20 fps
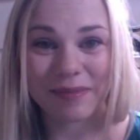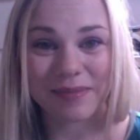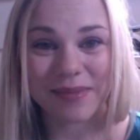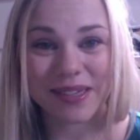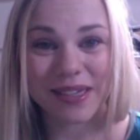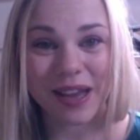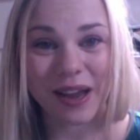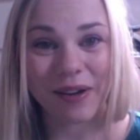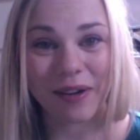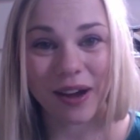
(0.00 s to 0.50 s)

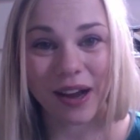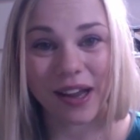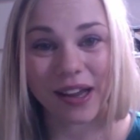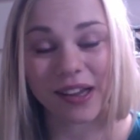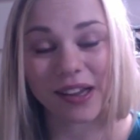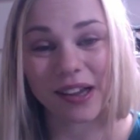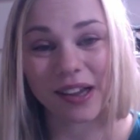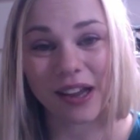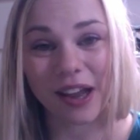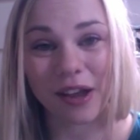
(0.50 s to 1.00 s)
So
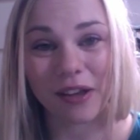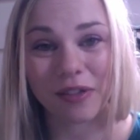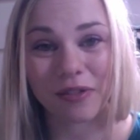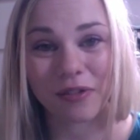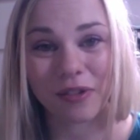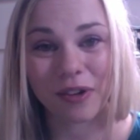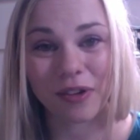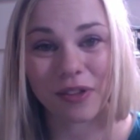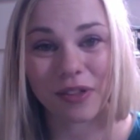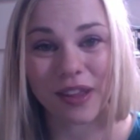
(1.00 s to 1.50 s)
I go
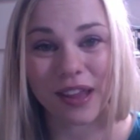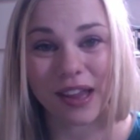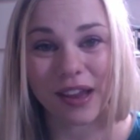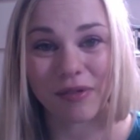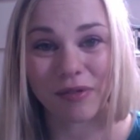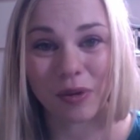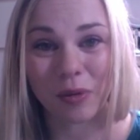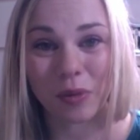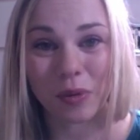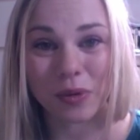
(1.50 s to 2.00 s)
through the
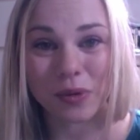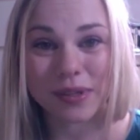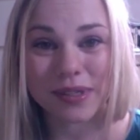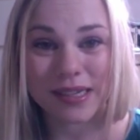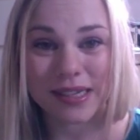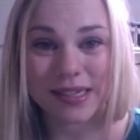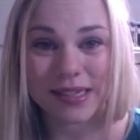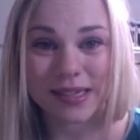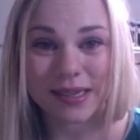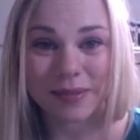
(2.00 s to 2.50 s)
reward
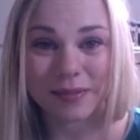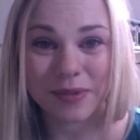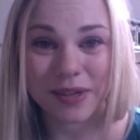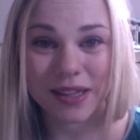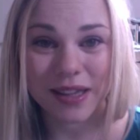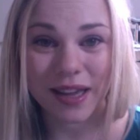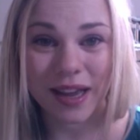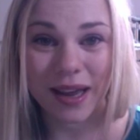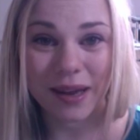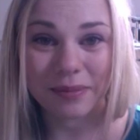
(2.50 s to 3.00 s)
system
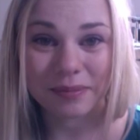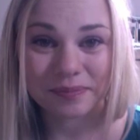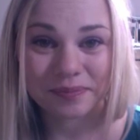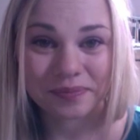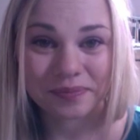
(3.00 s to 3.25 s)
with her